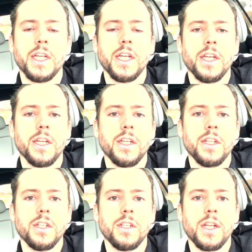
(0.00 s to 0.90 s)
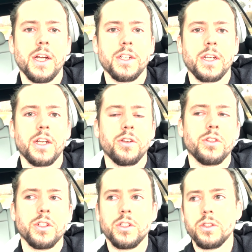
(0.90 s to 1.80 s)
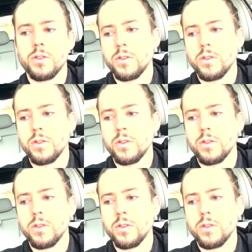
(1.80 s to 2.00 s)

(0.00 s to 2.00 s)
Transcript: and now I gotta go to